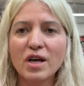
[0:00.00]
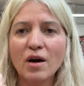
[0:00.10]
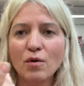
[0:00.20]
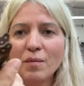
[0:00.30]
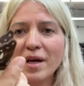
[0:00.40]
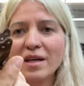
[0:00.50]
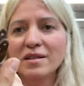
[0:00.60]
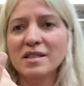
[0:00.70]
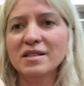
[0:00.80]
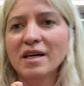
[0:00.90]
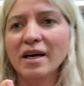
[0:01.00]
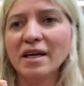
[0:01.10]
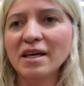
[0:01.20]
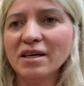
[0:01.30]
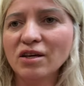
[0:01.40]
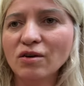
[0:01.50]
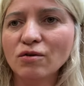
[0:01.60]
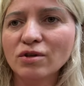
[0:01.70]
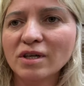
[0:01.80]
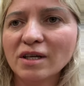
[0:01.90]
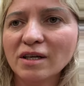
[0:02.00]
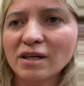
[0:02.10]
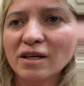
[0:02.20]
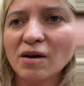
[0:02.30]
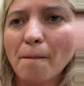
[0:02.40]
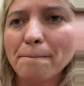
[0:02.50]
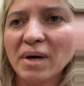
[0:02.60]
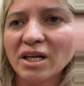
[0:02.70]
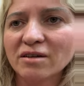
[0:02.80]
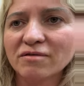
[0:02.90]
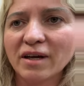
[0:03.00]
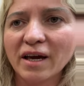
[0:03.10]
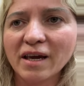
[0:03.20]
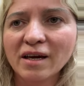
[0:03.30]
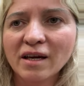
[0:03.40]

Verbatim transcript: I will make this tiny cute little butterfly.